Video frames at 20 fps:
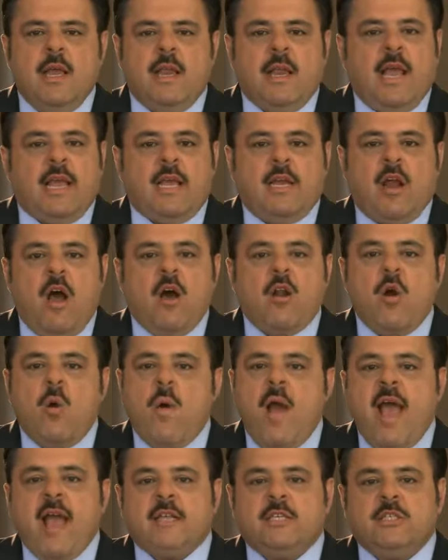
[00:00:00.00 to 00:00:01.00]
like an
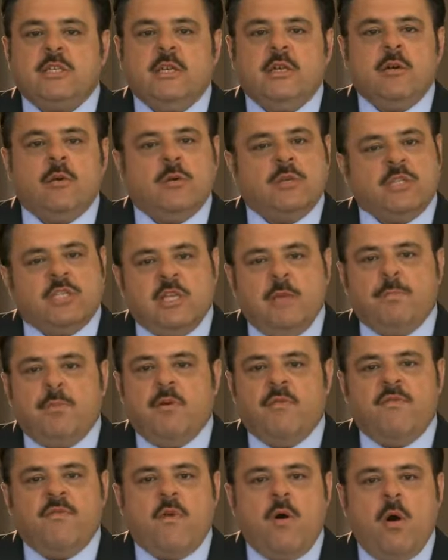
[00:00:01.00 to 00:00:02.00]
auto accident or slip
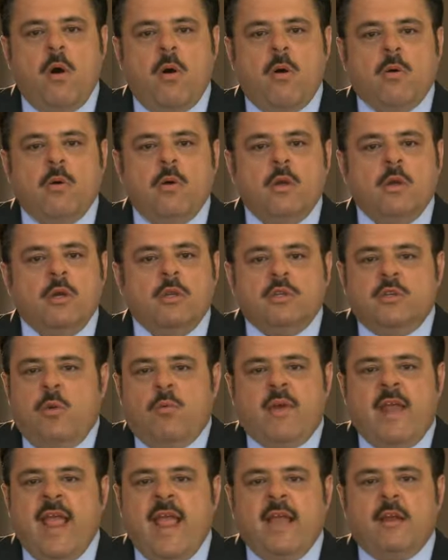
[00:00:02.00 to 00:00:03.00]
and fall,
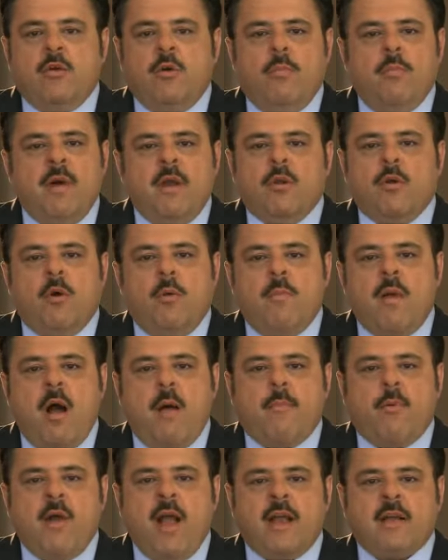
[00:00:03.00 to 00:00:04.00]
don't handle medical
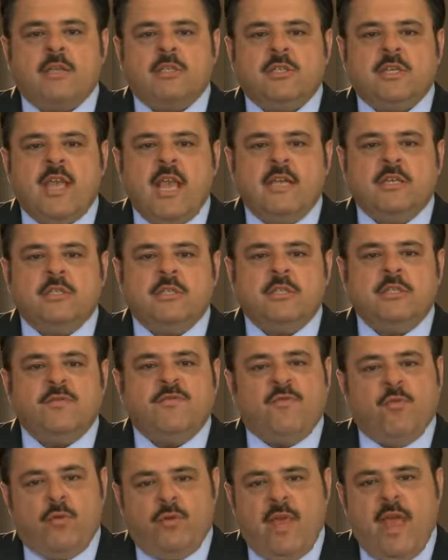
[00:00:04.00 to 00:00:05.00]
malpractice cases
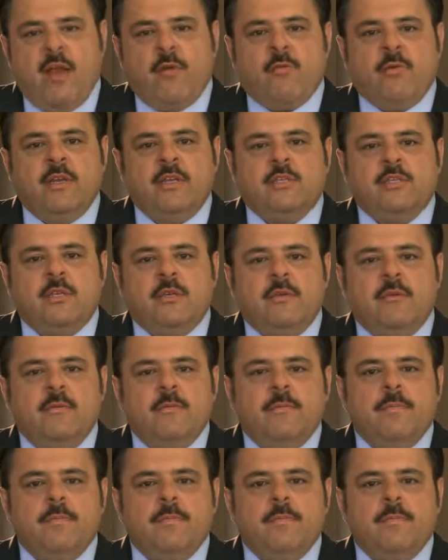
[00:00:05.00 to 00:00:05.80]
for that reason.